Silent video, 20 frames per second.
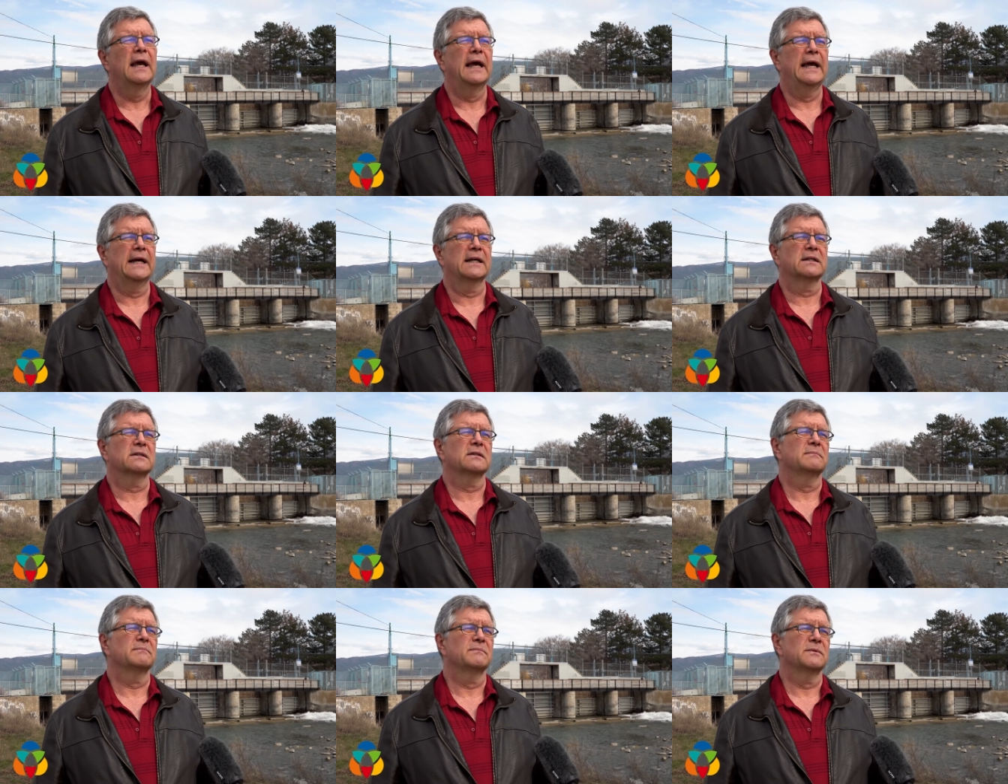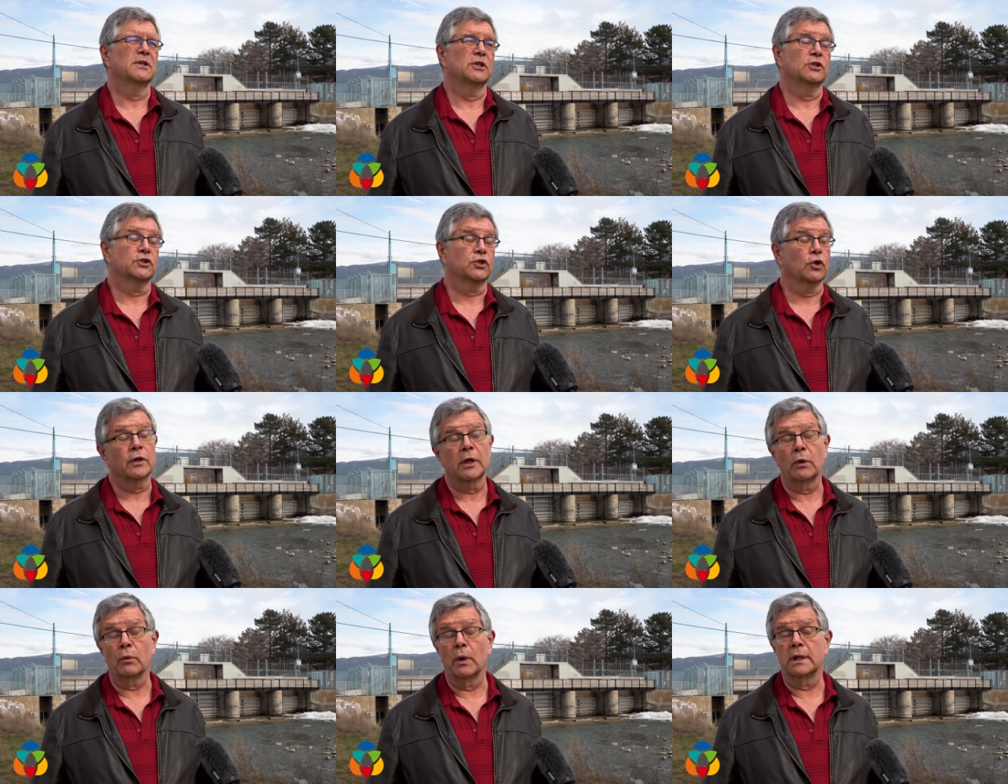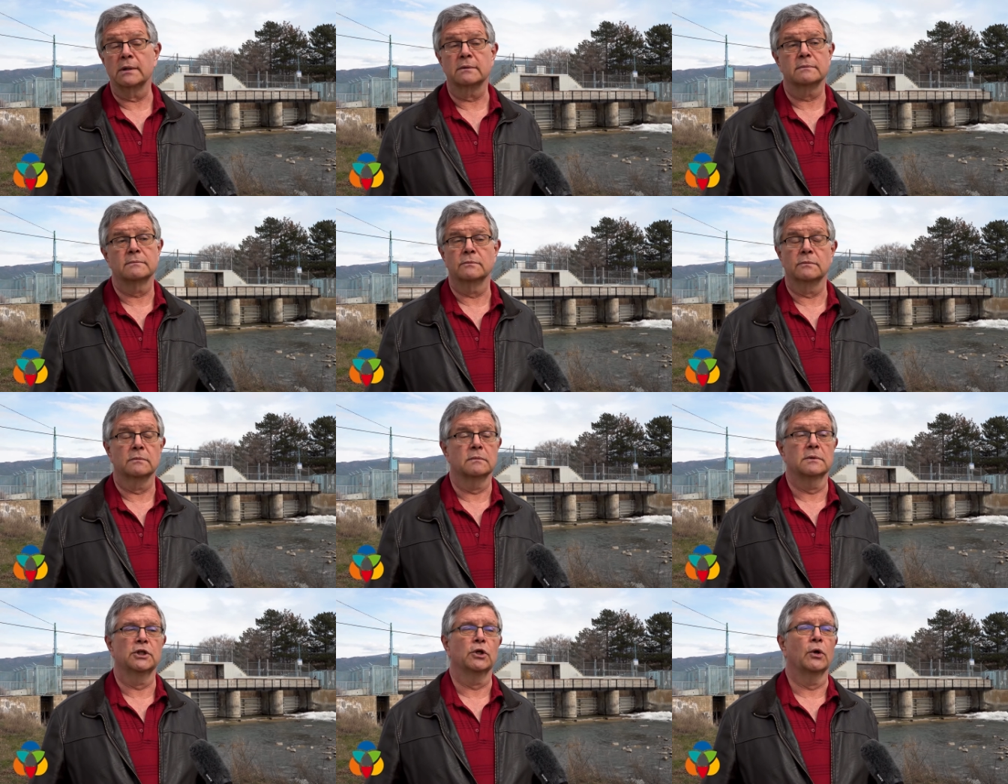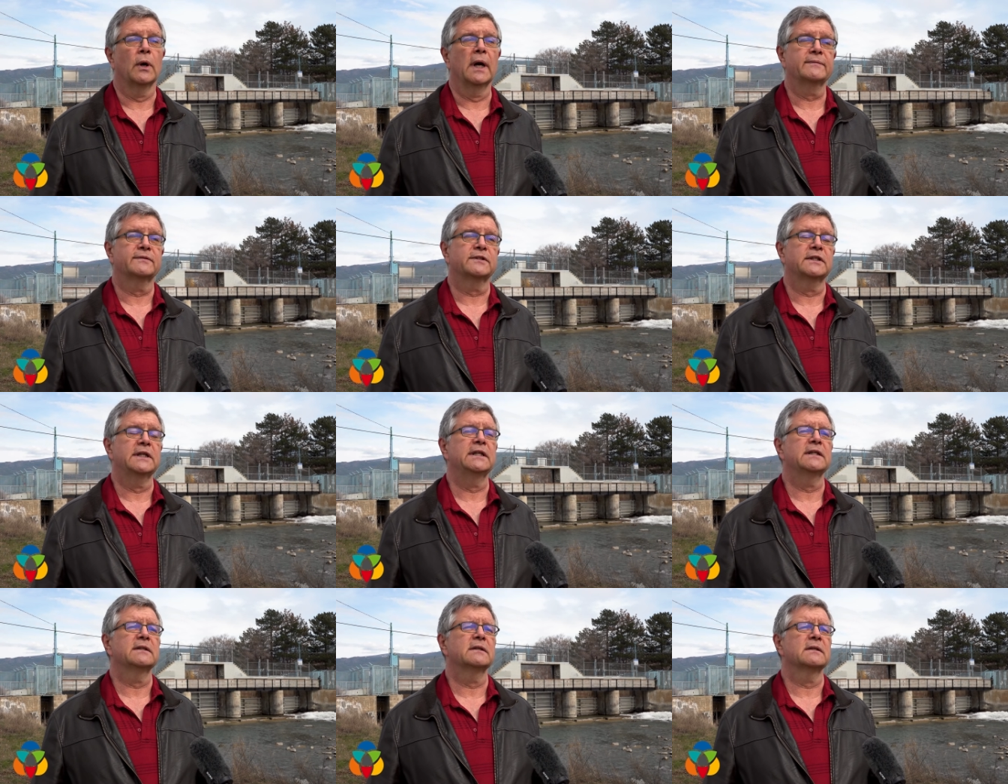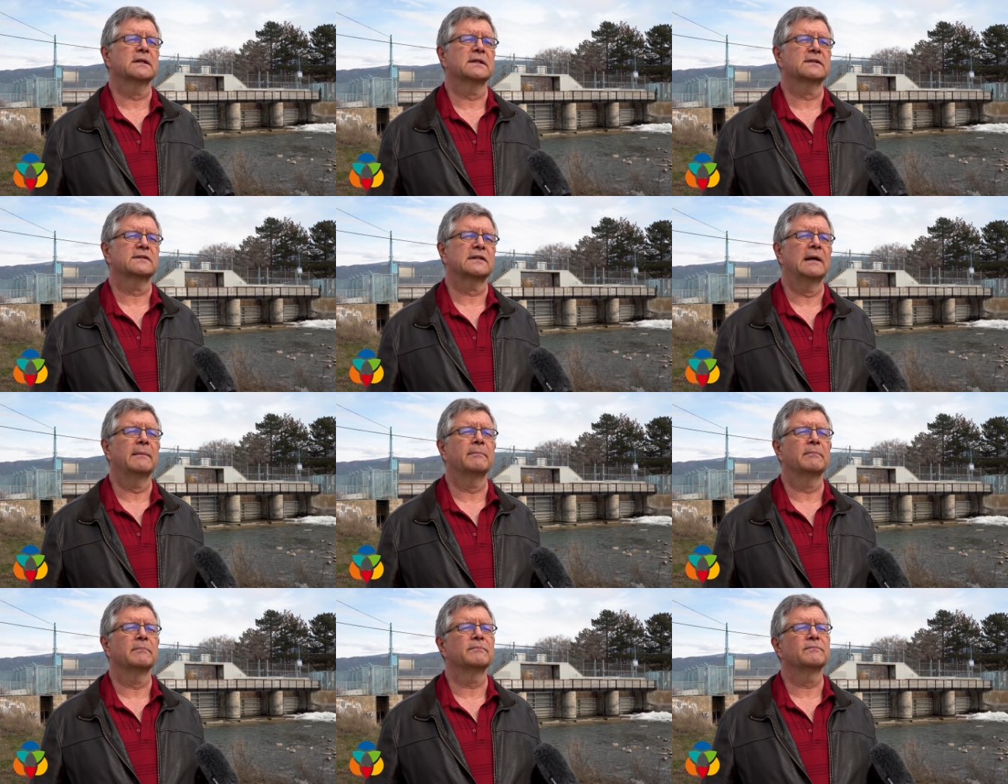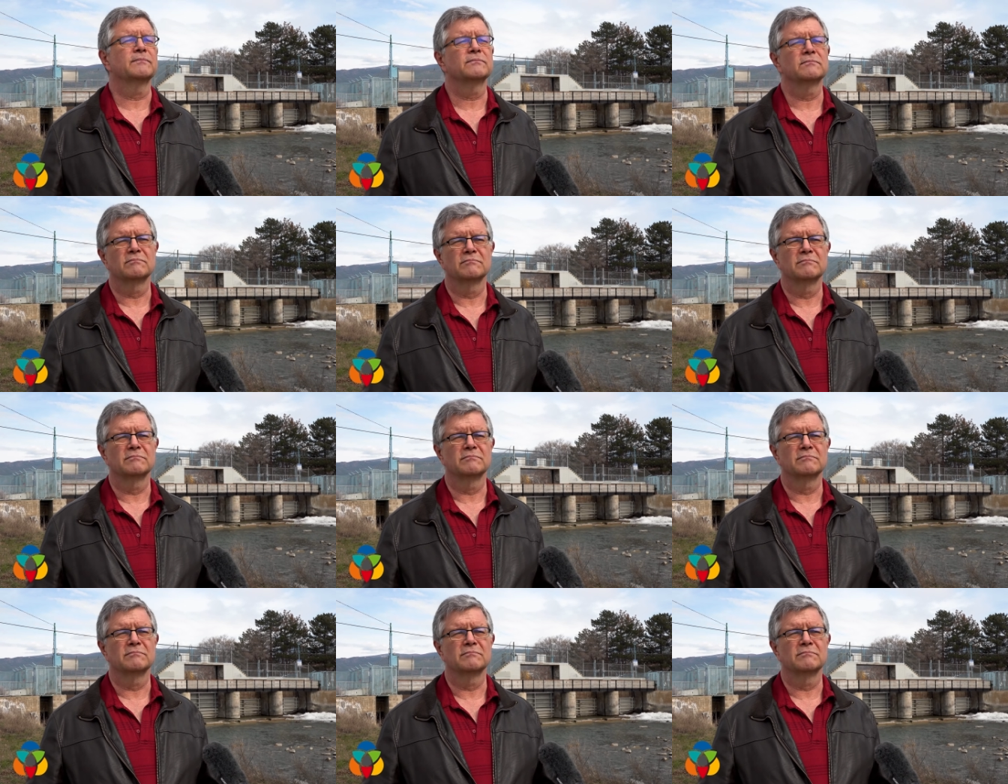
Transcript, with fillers: and so that what you know, I've seen some